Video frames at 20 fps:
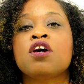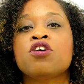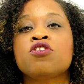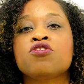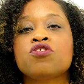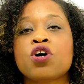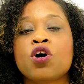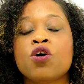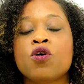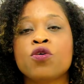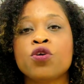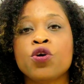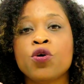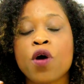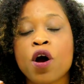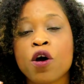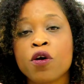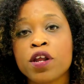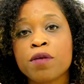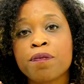So you
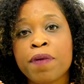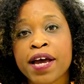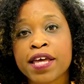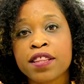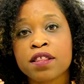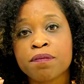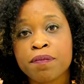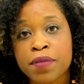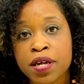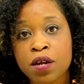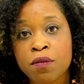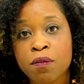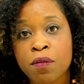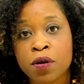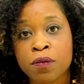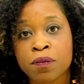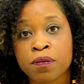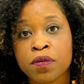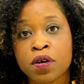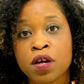only pay the
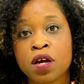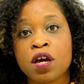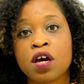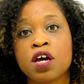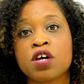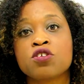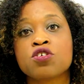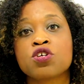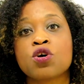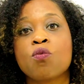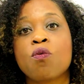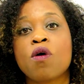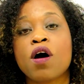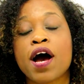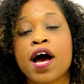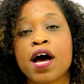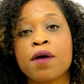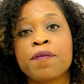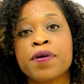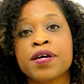minimum, and so
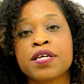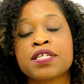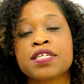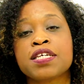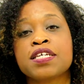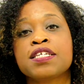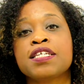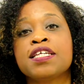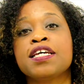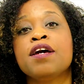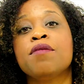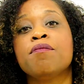what happens is the